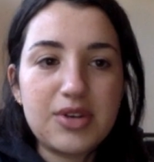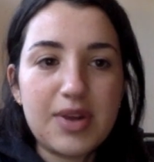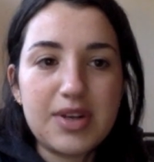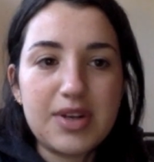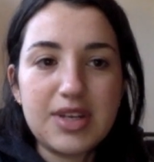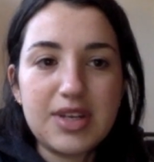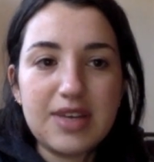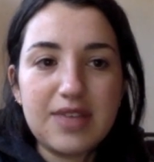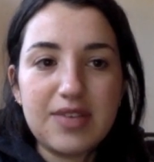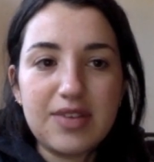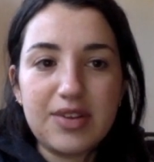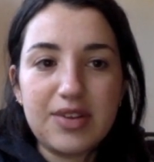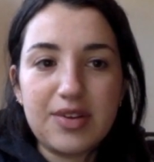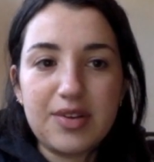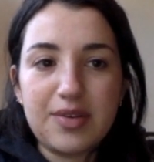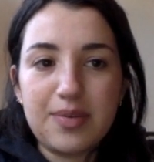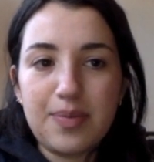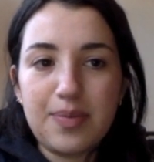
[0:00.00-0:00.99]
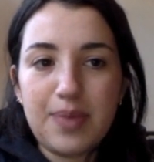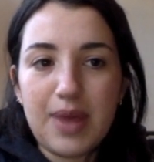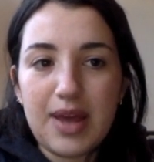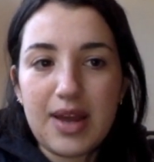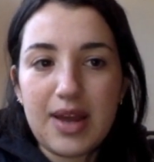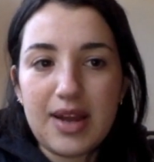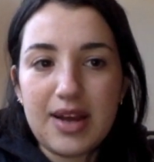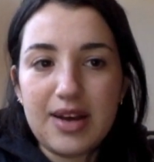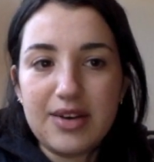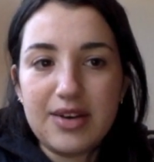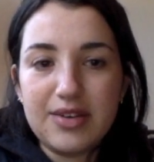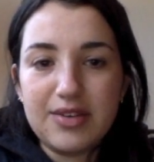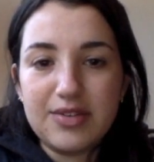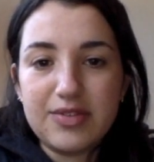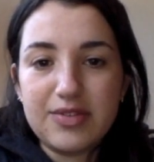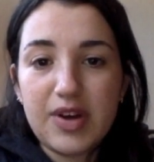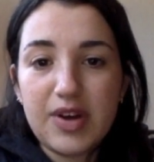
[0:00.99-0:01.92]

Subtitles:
to give a little bit of